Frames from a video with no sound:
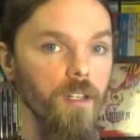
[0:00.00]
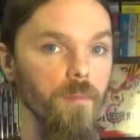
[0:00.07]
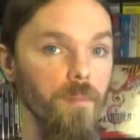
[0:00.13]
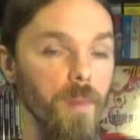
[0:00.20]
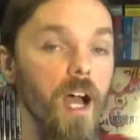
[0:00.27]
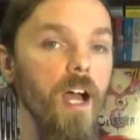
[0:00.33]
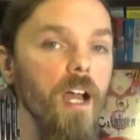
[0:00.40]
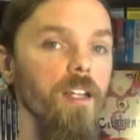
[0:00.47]

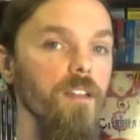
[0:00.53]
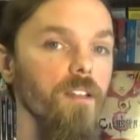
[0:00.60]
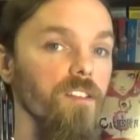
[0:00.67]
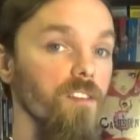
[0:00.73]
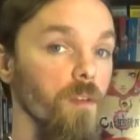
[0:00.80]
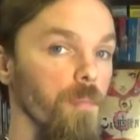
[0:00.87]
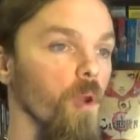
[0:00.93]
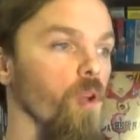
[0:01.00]
behind this,
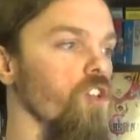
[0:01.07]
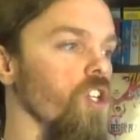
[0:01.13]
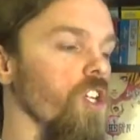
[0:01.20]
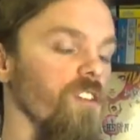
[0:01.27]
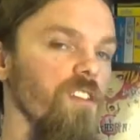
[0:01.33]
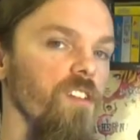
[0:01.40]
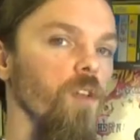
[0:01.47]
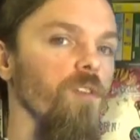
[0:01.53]
the bullshit
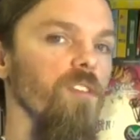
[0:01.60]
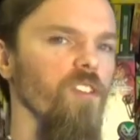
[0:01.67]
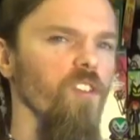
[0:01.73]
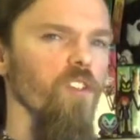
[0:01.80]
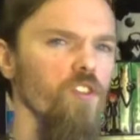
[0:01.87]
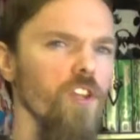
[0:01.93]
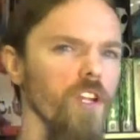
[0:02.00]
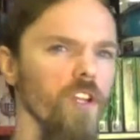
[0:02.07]
excuse that
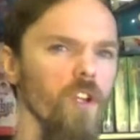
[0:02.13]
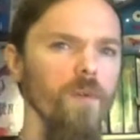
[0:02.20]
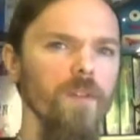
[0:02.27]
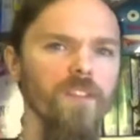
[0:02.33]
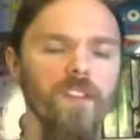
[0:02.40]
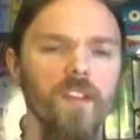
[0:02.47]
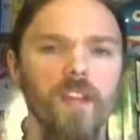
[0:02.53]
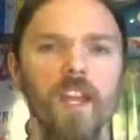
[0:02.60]
they're trying to go and
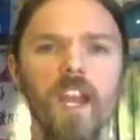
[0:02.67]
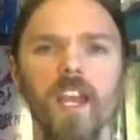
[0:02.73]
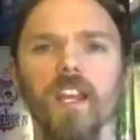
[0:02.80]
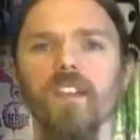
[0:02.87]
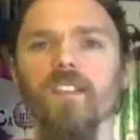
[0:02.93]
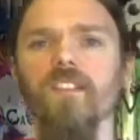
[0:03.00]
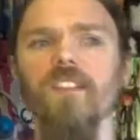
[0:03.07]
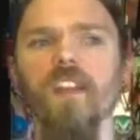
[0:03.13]
say
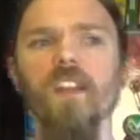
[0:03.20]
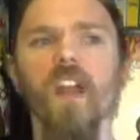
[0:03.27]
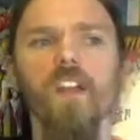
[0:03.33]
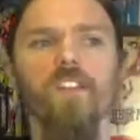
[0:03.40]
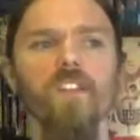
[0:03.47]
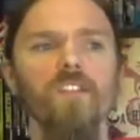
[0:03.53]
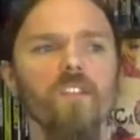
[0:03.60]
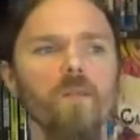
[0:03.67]
is that
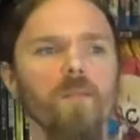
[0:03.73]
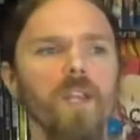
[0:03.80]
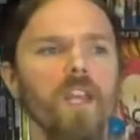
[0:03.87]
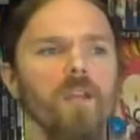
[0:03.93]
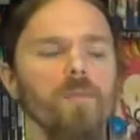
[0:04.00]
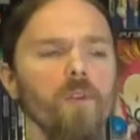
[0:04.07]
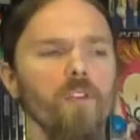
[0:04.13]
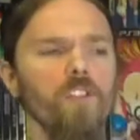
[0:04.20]
this will be
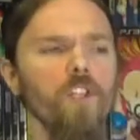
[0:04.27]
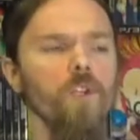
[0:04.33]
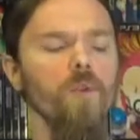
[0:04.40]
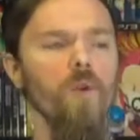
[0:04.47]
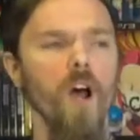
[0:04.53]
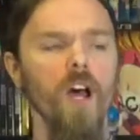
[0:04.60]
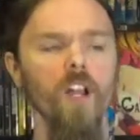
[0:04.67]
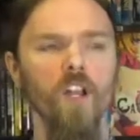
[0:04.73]
able
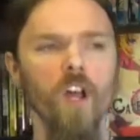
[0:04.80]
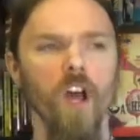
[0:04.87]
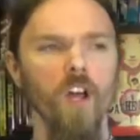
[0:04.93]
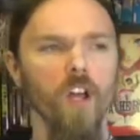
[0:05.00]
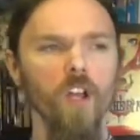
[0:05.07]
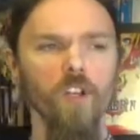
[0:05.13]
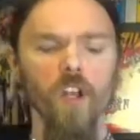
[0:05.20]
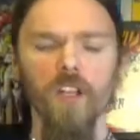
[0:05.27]
to
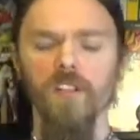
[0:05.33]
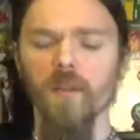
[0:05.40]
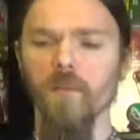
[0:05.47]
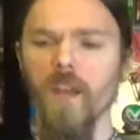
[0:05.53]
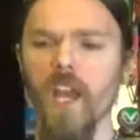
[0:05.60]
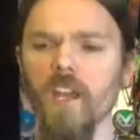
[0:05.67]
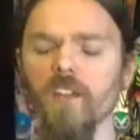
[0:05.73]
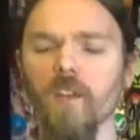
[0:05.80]
allot them
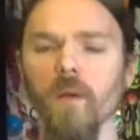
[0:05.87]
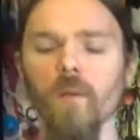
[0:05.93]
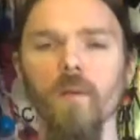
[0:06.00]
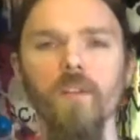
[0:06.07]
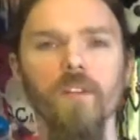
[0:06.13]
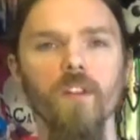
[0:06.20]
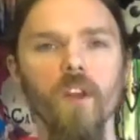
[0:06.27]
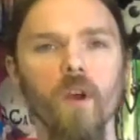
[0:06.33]
the
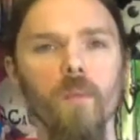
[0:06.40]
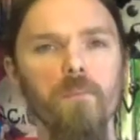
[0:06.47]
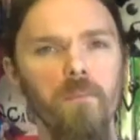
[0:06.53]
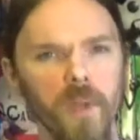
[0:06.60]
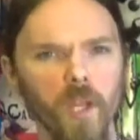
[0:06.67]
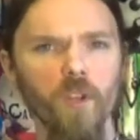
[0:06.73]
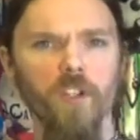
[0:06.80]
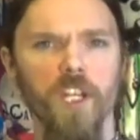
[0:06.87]

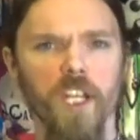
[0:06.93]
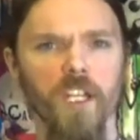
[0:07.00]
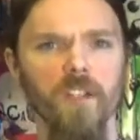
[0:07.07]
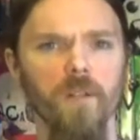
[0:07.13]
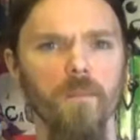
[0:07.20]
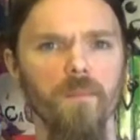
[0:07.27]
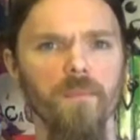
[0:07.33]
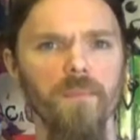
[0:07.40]
ability
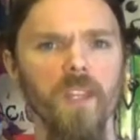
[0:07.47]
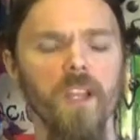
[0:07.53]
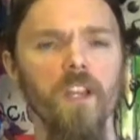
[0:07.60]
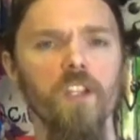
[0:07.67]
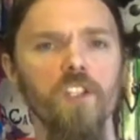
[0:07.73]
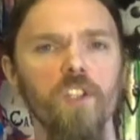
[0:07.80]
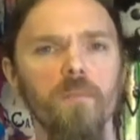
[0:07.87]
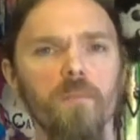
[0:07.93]

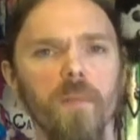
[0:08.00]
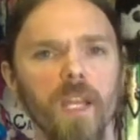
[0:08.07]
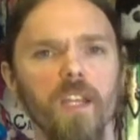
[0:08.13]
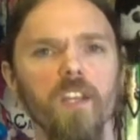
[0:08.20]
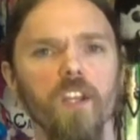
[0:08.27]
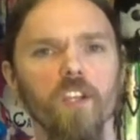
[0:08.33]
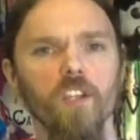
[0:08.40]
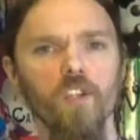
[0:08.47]
to
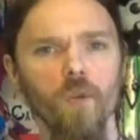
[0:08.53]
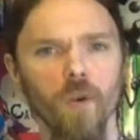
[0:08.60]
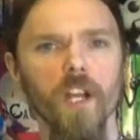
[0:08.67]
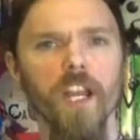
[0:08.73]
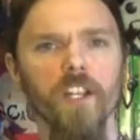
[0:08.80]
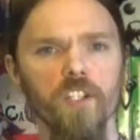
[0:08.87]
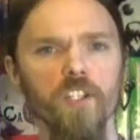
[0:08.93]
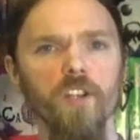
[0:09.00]
make your
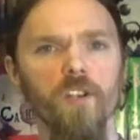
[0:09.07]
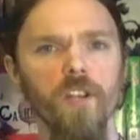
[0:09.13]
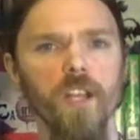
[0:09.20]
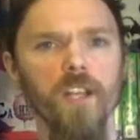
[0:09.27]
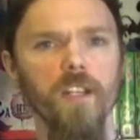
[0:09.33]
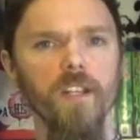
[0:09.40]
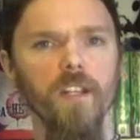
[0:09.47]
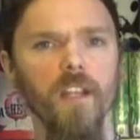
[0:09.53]

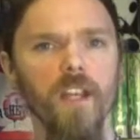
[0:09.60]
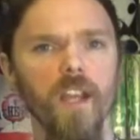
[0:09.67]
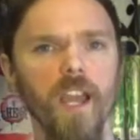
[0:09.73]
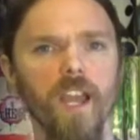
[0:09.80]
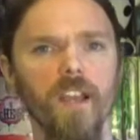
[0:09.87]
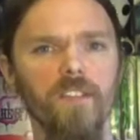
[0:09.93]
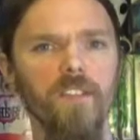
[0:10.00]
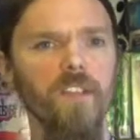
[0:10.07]
internet
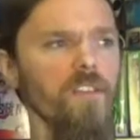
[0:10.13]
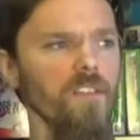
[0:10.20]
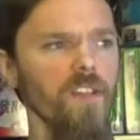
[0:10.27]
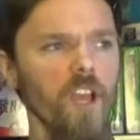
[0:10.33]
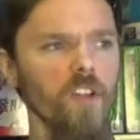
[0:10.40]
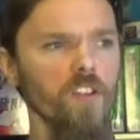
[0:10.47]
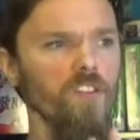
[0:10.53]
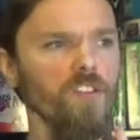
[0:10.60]
access
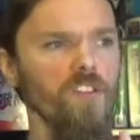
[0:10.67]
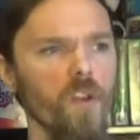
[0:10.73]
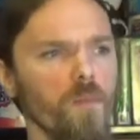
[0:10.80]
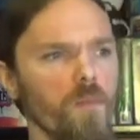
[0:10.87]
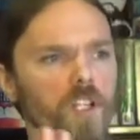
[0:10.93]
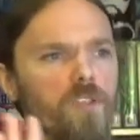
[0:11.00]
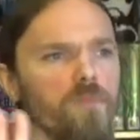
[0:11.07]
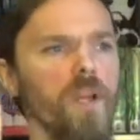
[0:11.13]
so
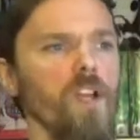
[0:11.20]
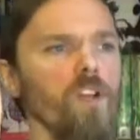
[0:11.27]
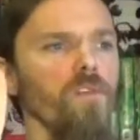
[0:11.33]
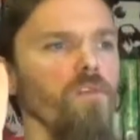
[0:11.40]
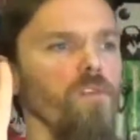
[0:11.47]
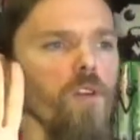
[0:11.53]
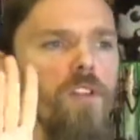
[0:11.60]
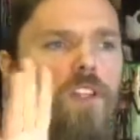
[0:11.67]
much better
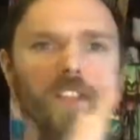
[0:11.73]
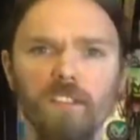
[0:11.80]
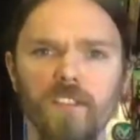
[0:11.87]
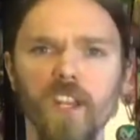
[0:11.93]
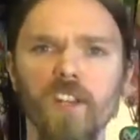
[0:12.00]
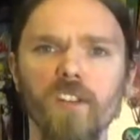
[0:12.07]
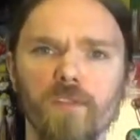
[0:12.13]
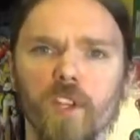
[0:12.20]
for these
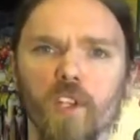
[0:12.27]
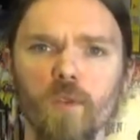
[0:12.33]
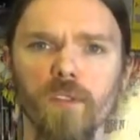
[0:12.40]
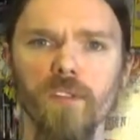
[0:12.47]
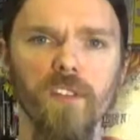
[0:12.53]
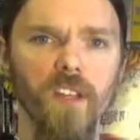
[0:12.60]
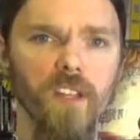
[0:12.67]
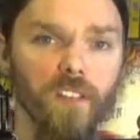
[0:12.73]
individual
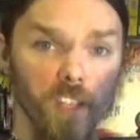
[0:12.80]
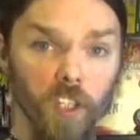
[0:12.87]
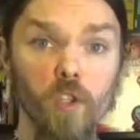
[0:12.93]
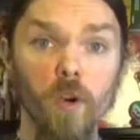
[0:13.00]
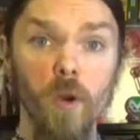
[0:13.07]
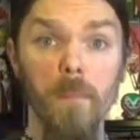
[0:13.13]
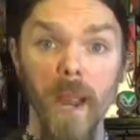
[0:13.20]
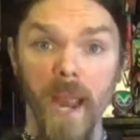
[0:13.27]
sites that
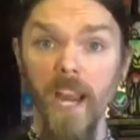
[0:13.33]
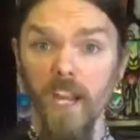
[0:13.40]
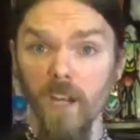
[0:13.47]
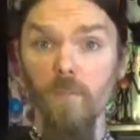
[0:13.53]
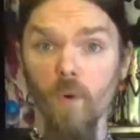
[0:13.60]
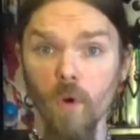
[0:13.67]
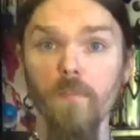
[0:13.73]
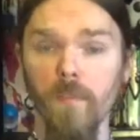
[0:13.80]
you're paying
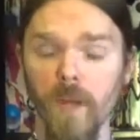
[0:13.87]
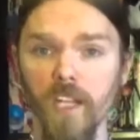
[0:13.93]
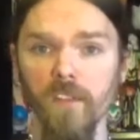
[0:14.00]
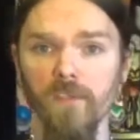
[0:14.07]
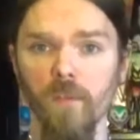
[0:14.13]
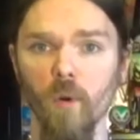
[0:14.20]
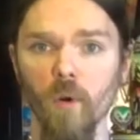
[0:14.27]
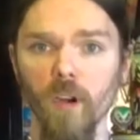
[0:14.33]
more money
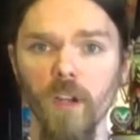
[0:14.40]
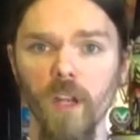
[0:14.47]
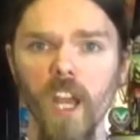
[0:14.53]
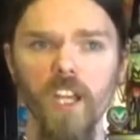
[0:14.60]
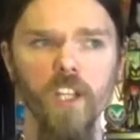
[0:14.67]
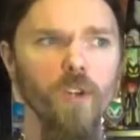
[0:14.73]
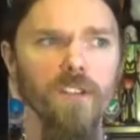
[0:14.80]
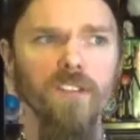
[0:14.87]
for.
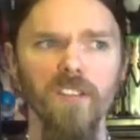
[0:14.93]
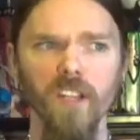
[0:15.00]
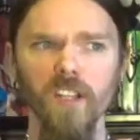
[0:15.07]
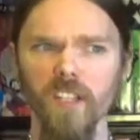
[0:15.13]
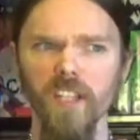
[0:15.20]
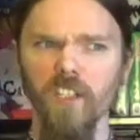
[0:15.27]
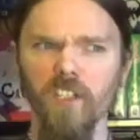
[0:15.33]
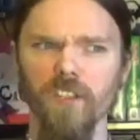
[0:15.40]
You're
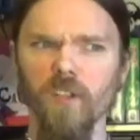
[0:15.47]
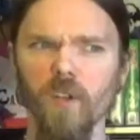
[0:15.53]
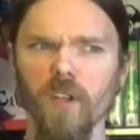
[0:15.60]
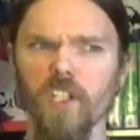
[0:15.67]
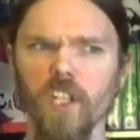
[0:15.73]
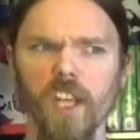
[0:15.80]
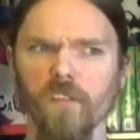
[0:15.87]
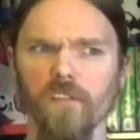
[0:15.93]
suddenly just
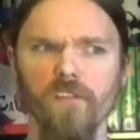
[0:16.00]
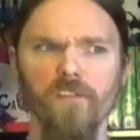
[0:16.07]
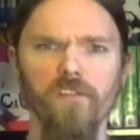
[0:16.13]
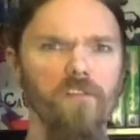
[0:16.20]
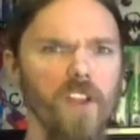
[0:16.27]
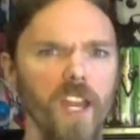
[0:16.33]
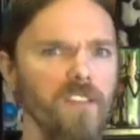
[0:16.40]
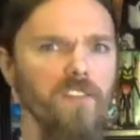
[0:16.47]
going to get
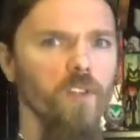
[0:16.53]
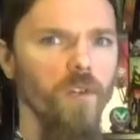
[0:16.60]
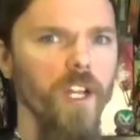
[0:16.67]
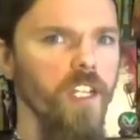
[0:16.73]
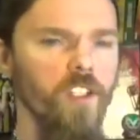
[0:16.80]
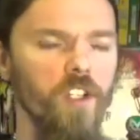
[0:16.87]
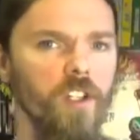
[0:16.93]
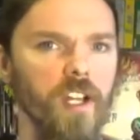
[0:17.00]
faster
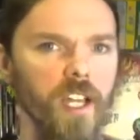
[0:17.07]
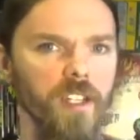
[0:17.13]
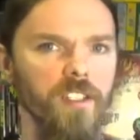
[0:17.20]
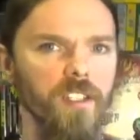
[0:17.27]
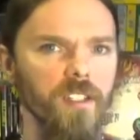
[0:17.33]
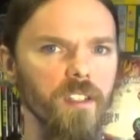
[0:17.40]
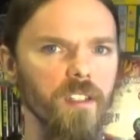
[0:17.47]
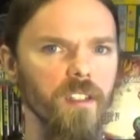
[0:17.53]
internet.
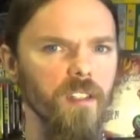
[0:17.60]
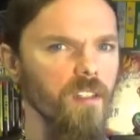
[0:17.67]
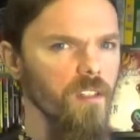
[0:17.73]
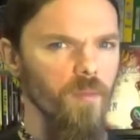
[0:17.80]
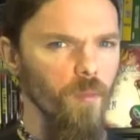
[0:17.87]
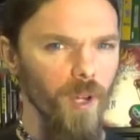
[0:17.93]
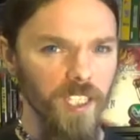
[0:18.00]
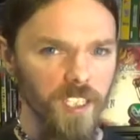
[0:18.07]

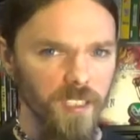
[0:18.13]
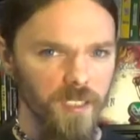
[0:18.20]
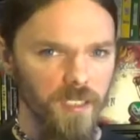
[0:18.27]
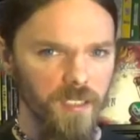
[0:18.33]
What?